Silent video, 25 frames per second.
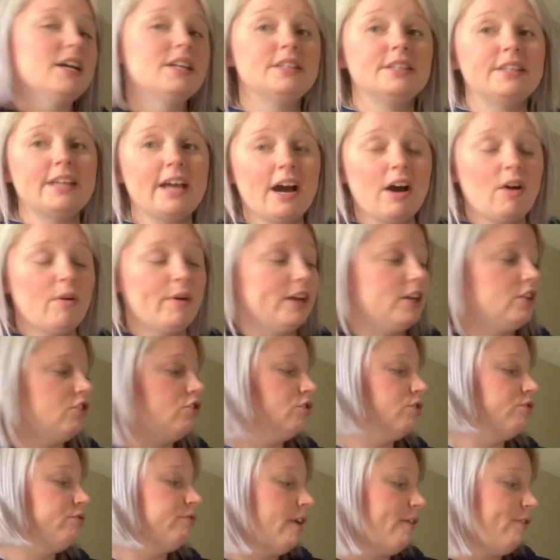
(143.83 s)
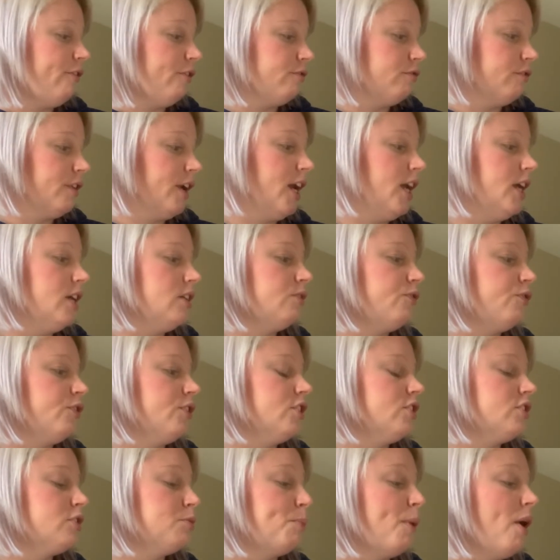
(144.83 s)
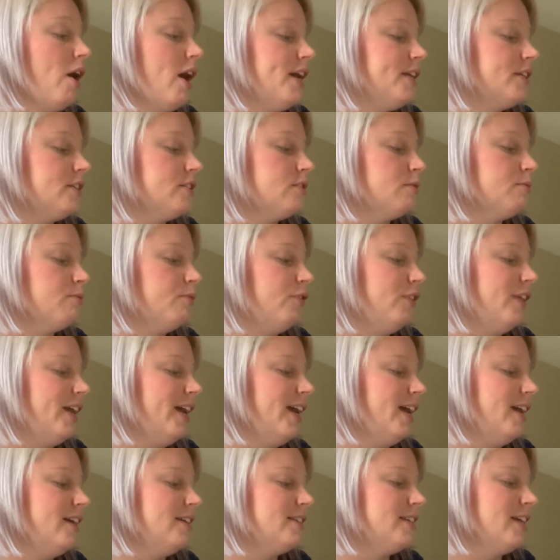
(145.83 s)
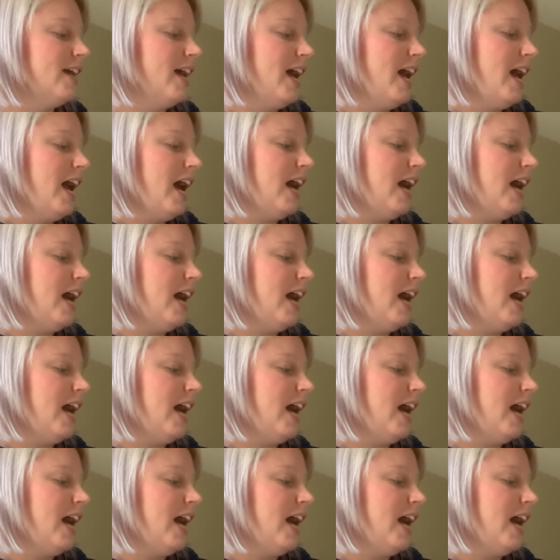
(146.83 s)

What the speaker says: Now he just referees for the spiders and fleas,